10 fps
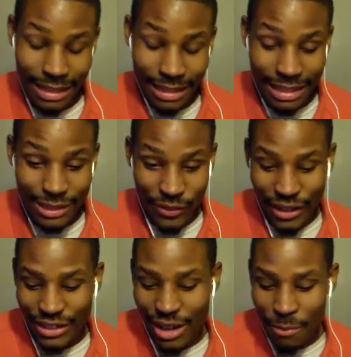Yeah, that's
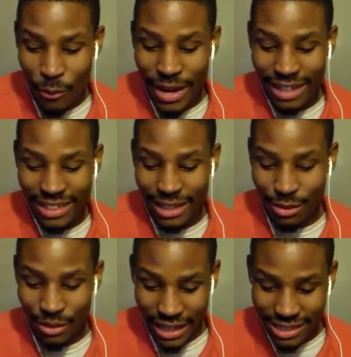fair enough, but we have to
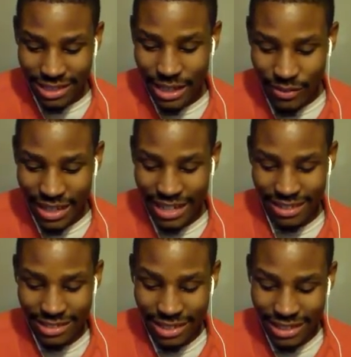get through this to even
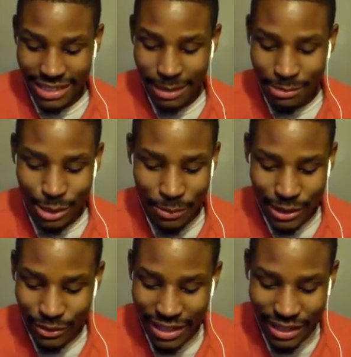get to attempt
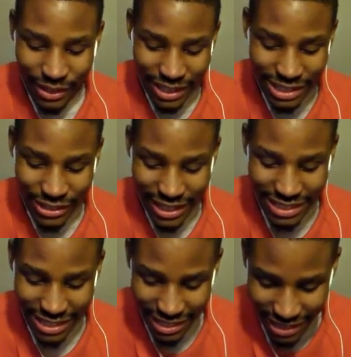Super 3, though. That's
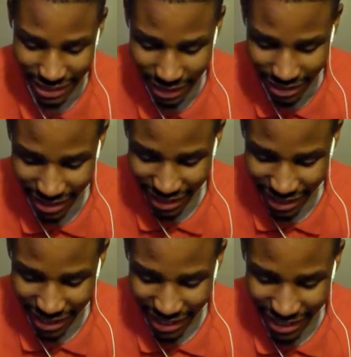crazy. Nah, that...
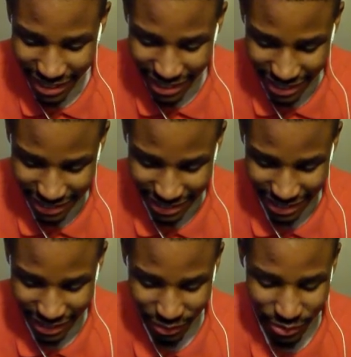nah we got this, we got
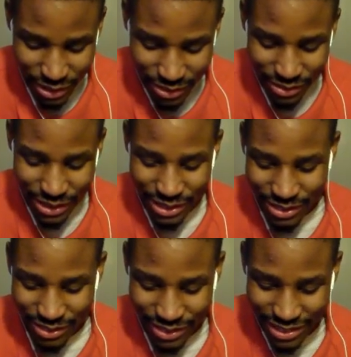this. but keep in
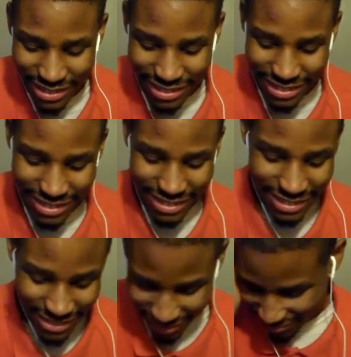mind that this is a
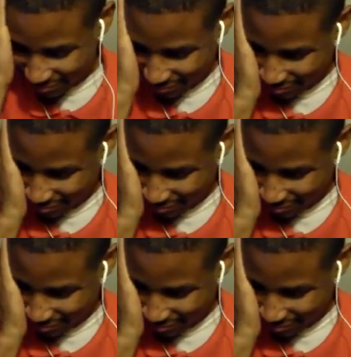raise.